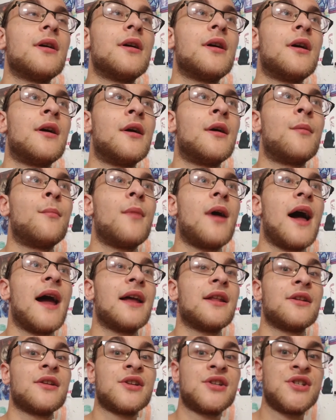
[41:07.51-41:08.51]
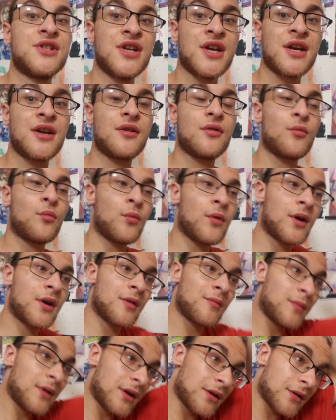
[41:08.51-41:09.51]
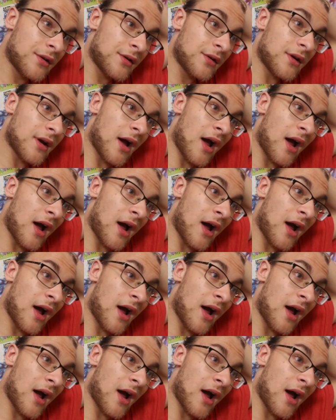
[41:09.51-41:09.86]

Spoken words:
I legit want to meet her.